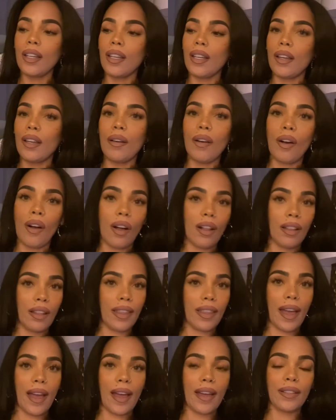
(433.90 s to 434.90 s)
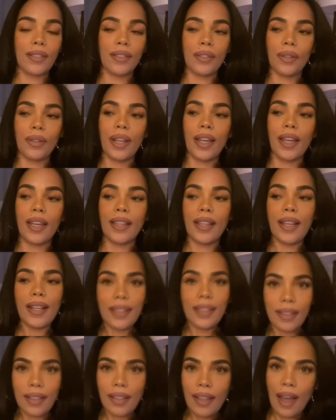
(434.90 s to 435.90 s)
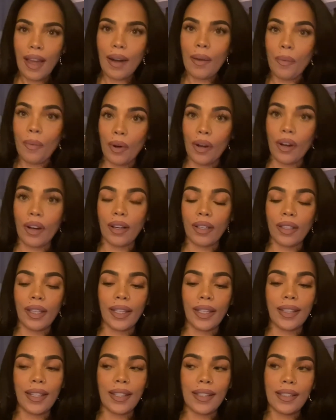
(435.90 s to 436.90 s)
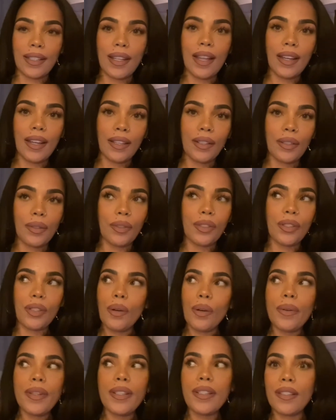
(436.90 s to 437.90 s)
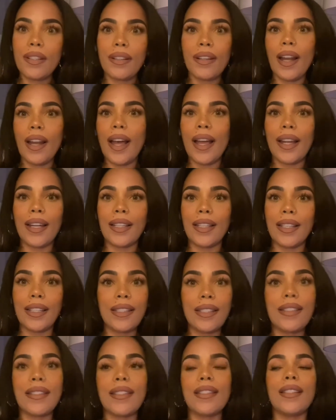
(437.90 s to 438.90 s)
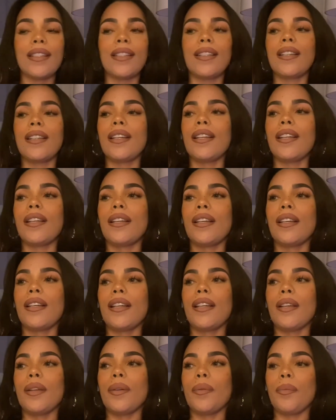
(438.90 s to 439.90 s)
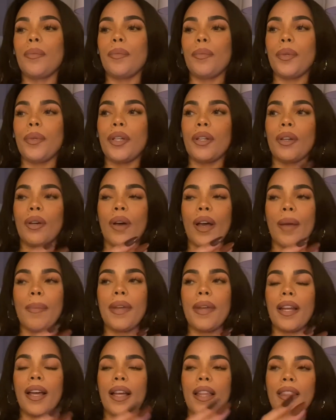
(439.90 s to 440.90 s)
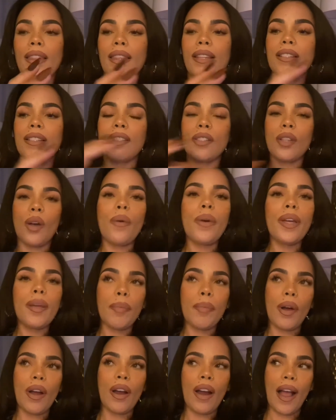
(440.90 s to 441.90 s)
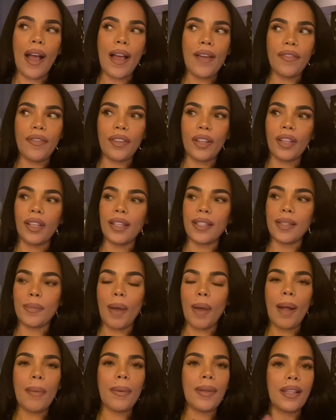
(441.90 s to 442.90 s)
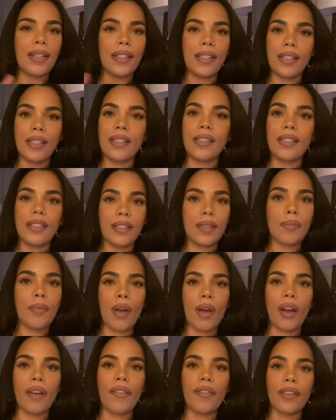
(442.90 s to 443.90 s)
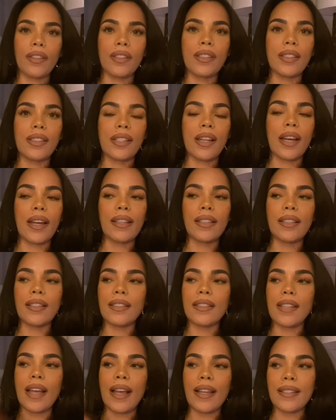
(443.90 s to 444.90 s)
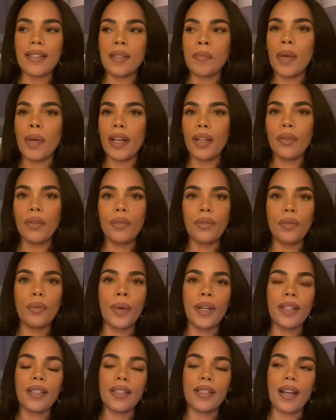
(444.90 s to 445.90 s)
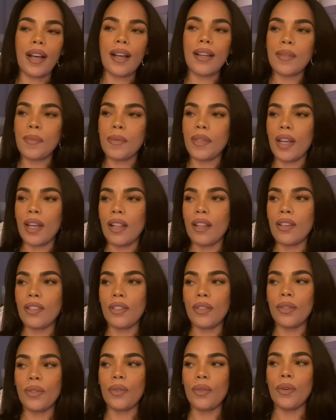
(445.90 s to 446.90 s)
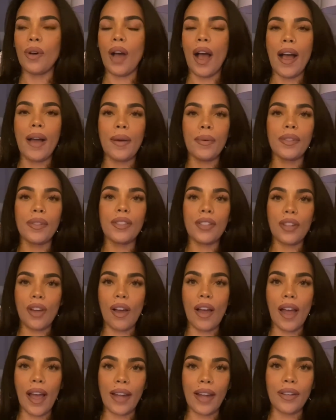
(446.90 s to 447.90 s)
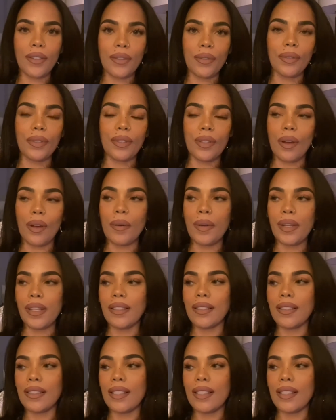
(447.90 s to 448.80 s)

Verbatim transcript: all of that. So like, that's a lot of work. Like that's not, you know, sew-ins are not easy. You know, I mean, the sewing part, I feel like is probably the easiest part for the stylist. As somebody who went to cosmetology school, I was taught how to do sew-ins